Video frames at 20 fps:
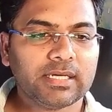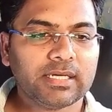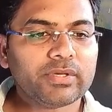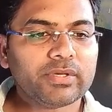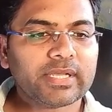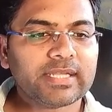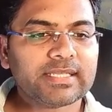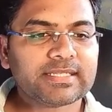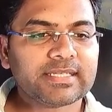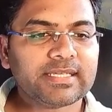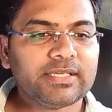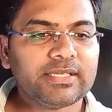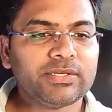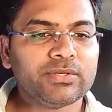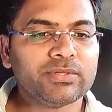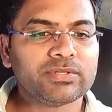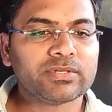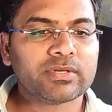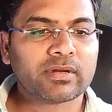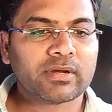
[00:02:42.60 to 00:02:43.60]
you can see
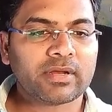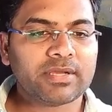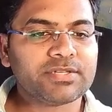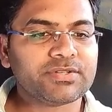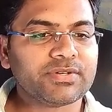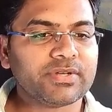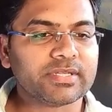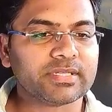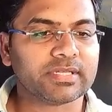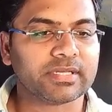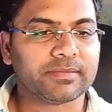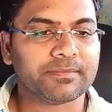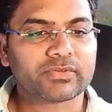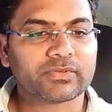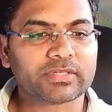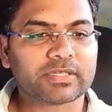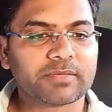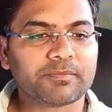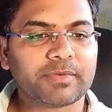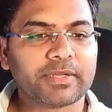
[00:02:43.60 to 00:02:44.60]
user registration.
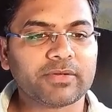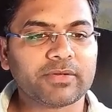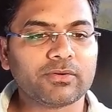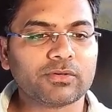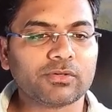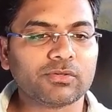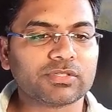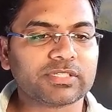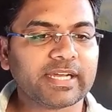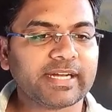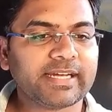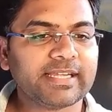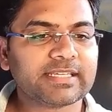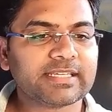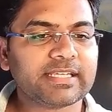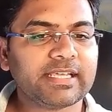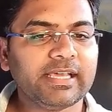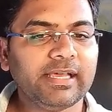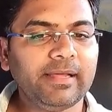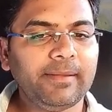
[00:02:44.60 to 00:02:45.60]
So simply go to
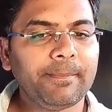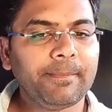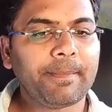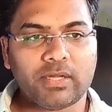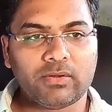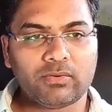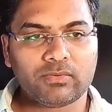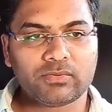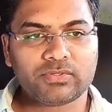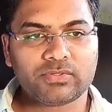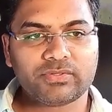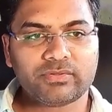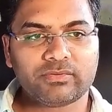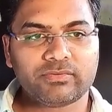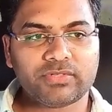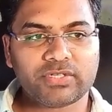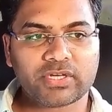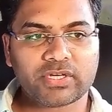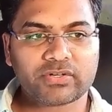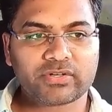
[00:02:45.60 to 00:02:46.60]
settings here. Now
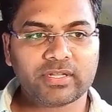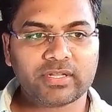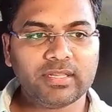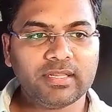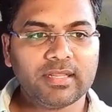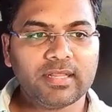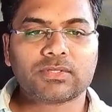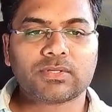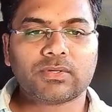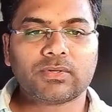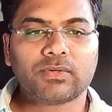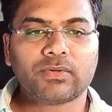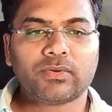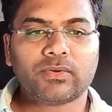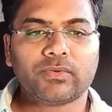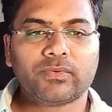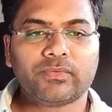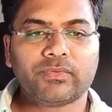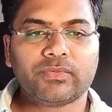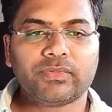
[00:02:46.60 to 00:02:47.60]
general.
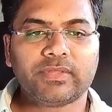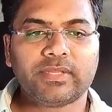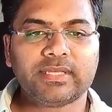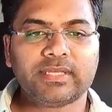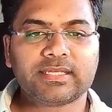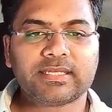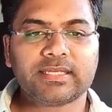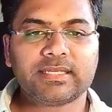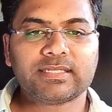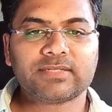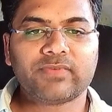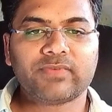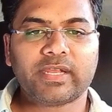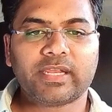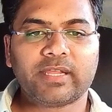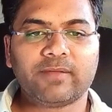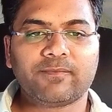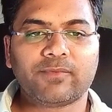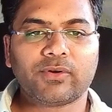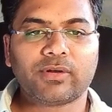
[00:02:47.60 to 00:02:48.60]
So this is
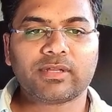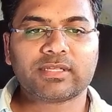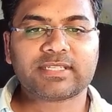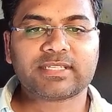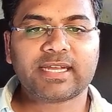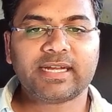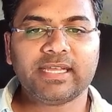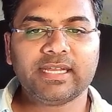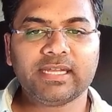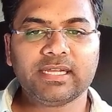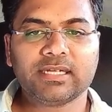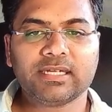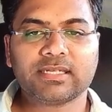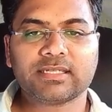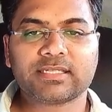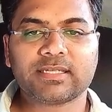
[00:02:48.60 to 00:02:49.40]
very important setting.